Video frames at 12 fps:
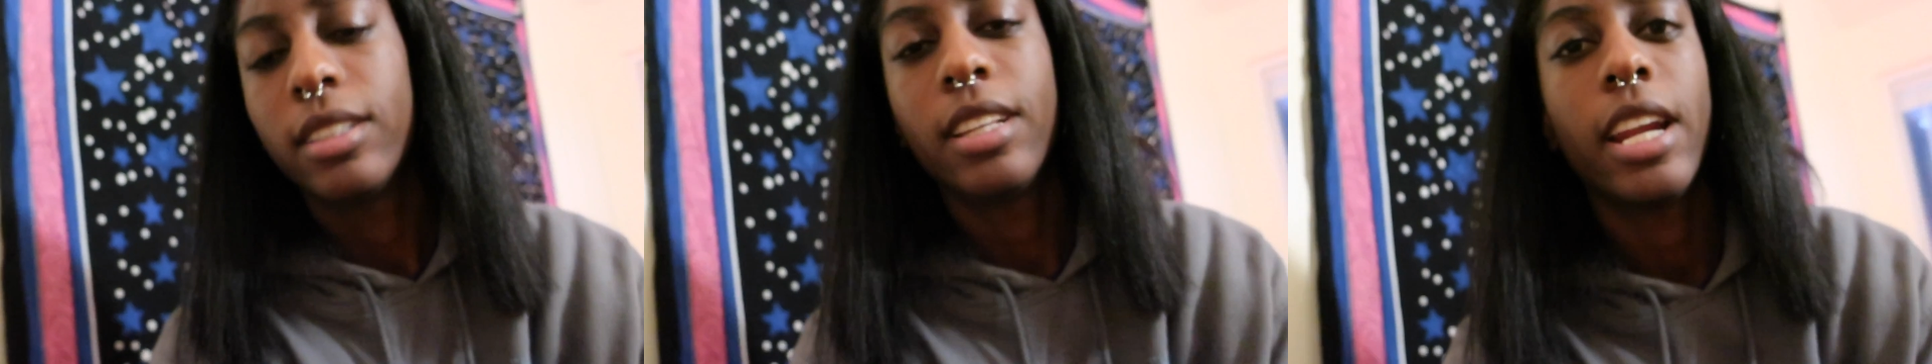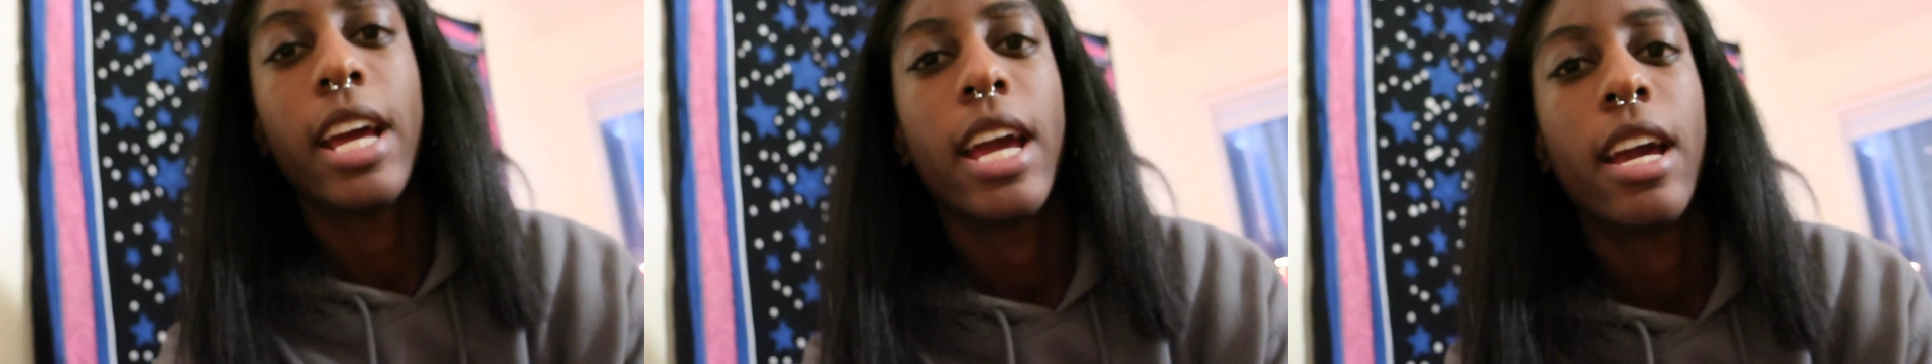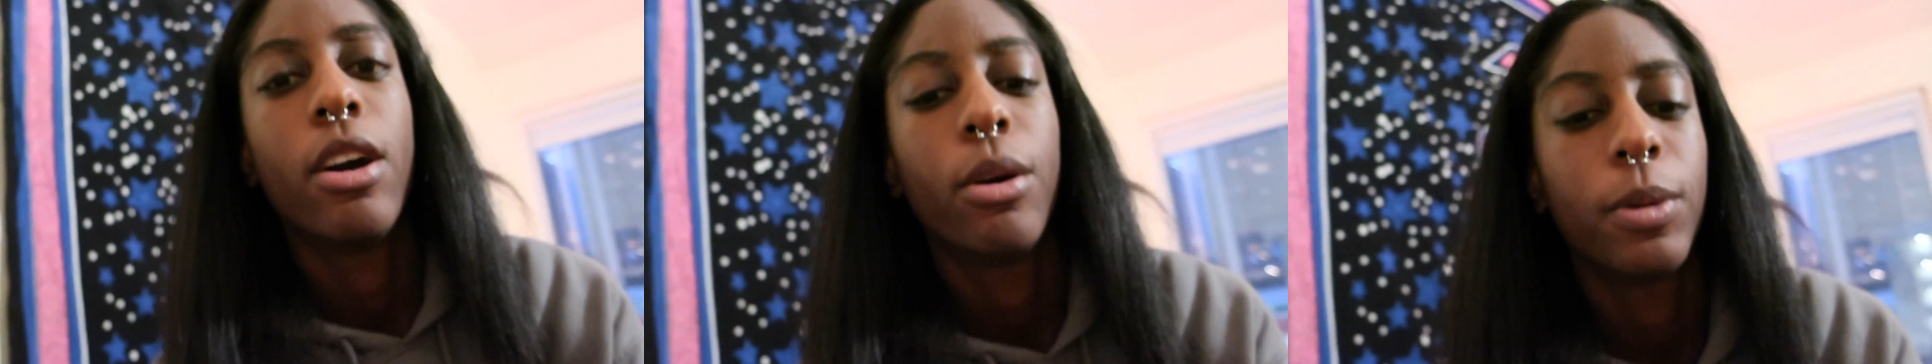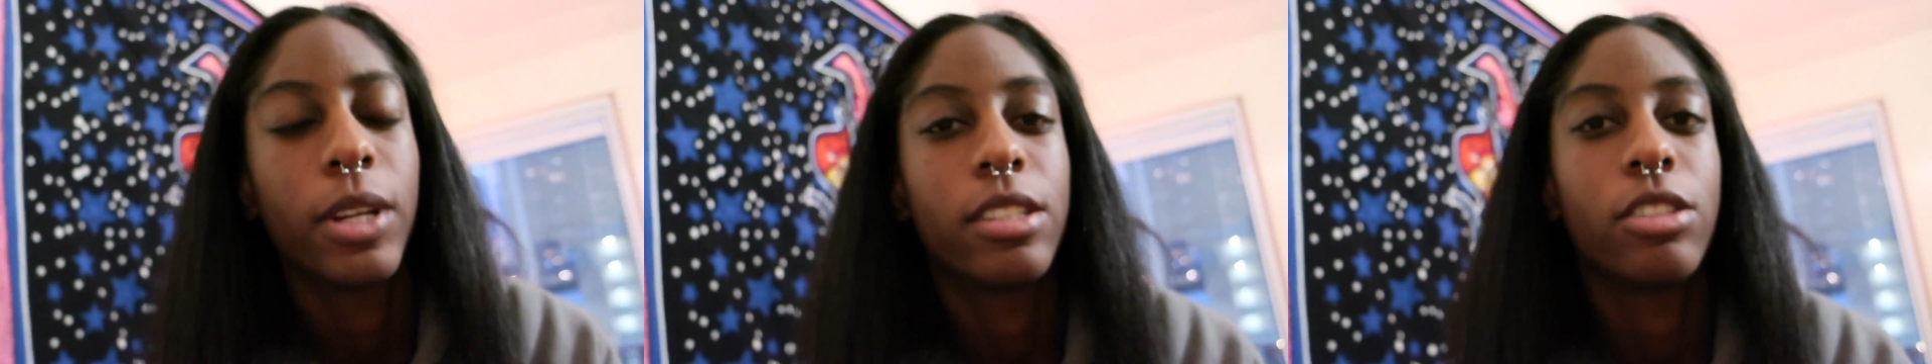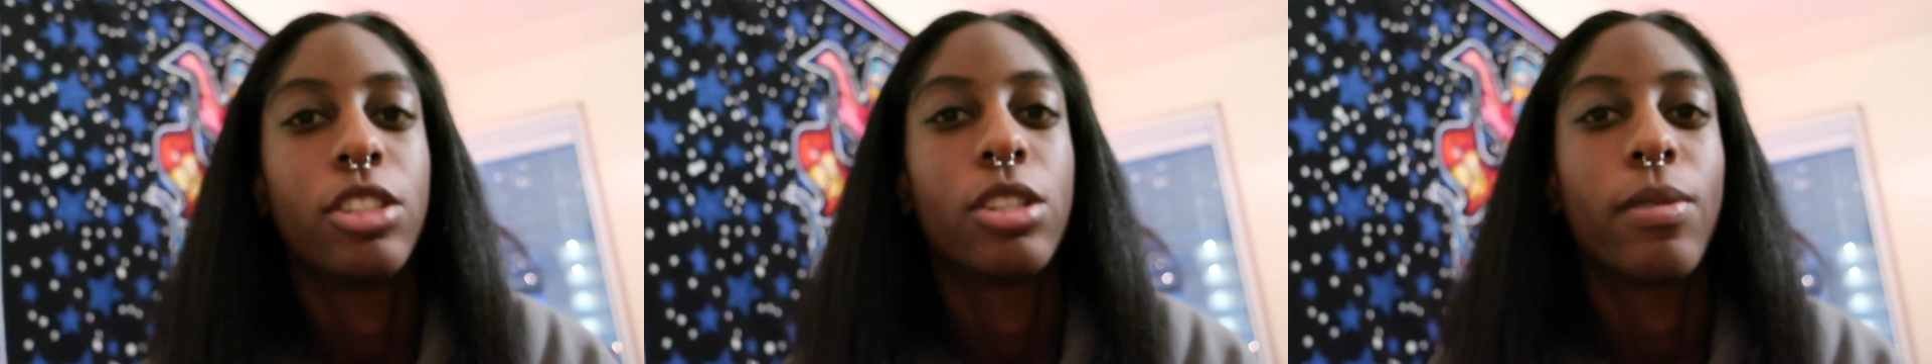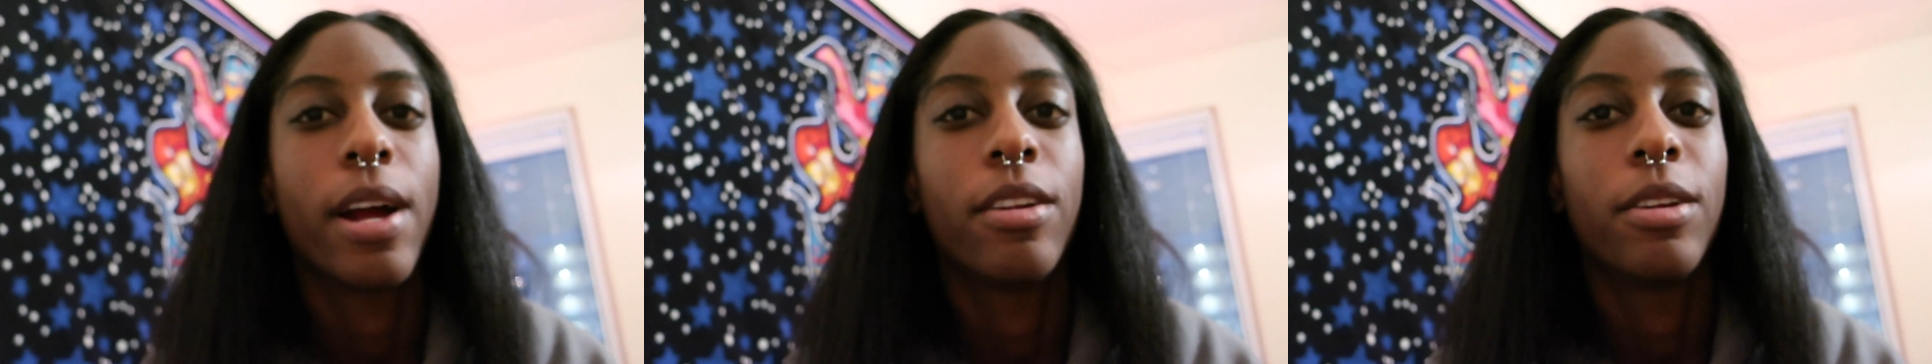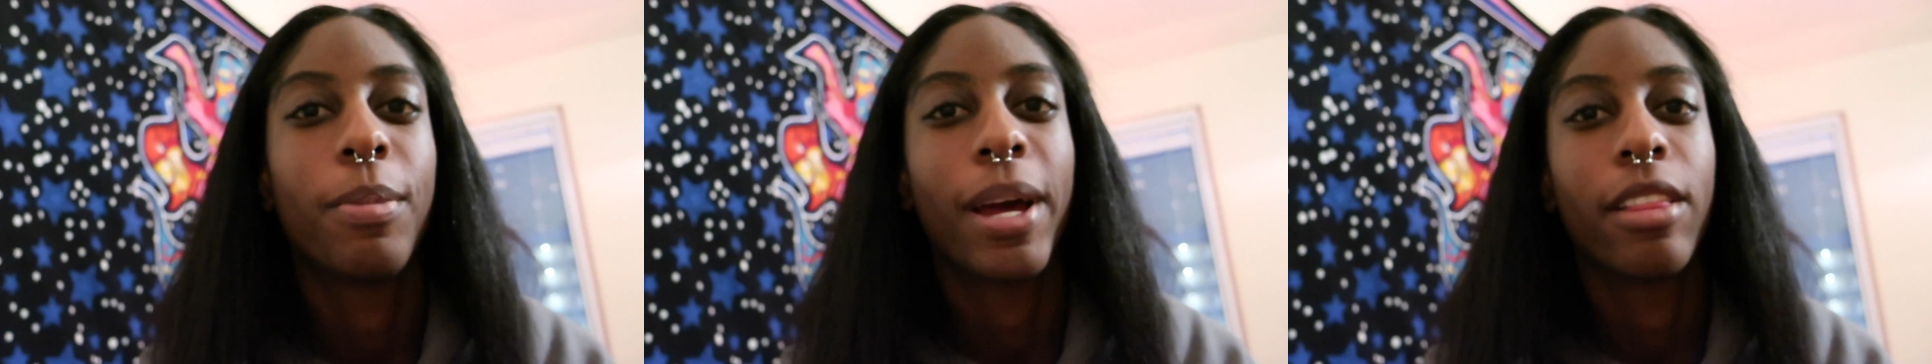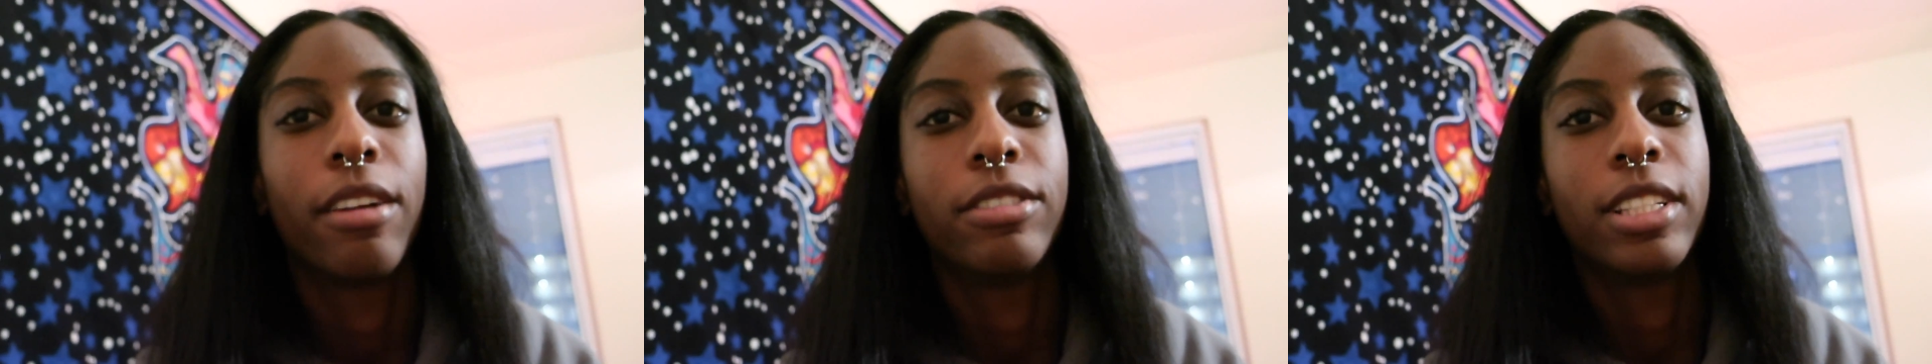today. Hope you guys are surrounded
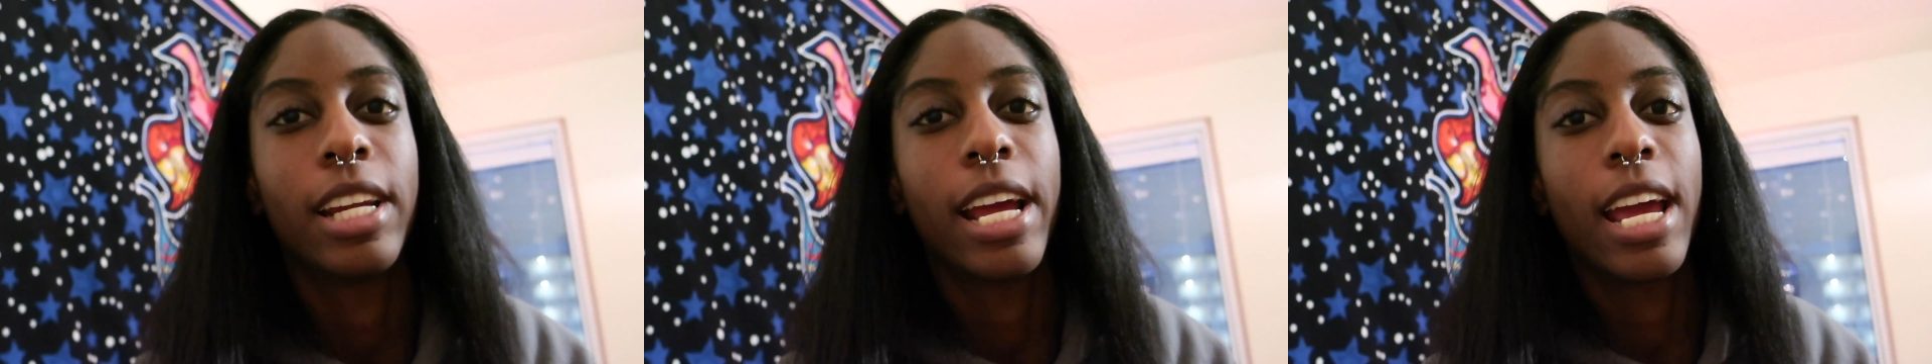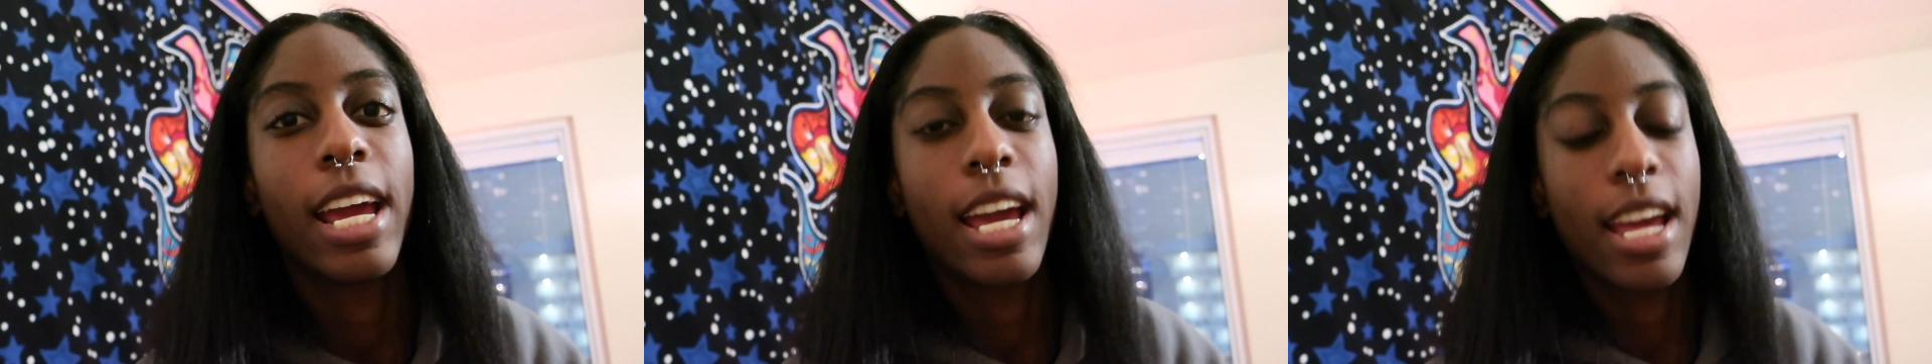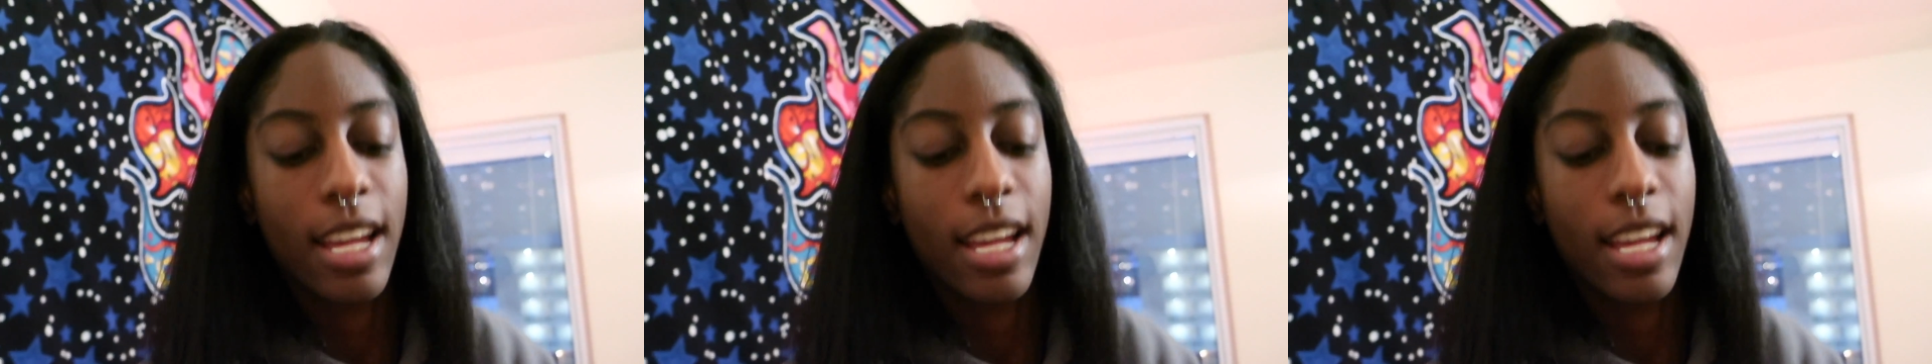by love today.